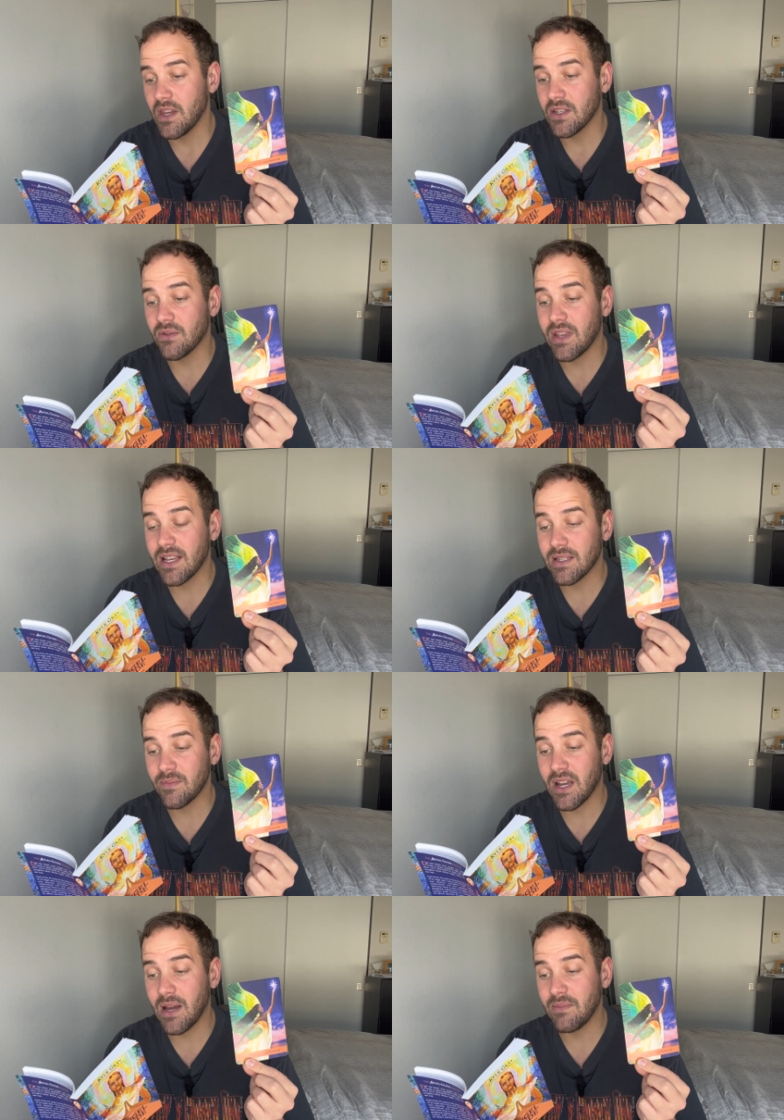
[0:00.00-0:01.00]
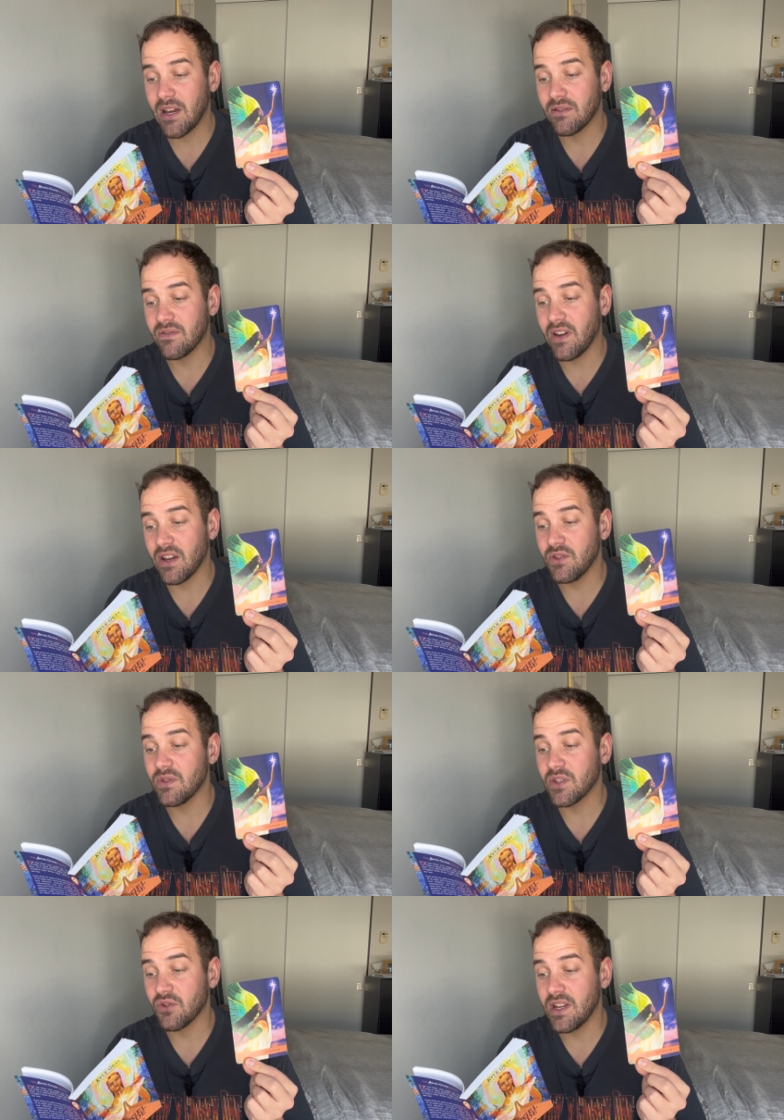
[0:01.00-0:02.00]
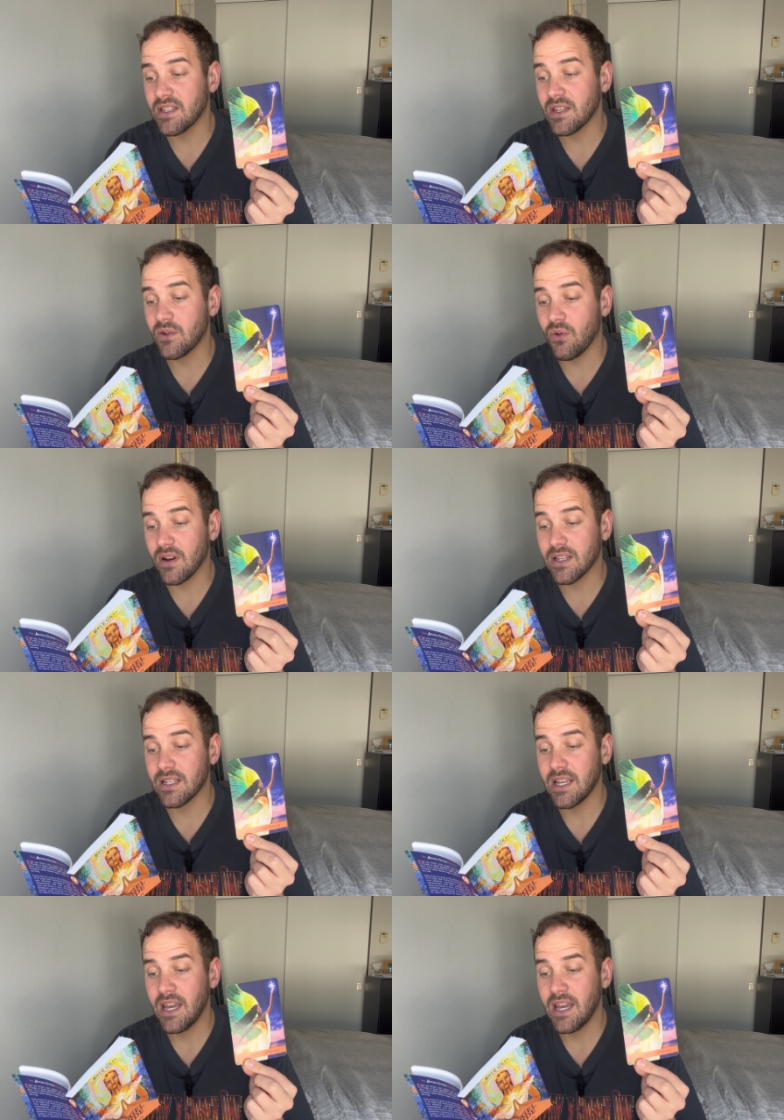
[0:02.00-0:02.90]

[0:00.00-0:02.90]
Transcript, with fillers: So take some time now to value the traits and quirks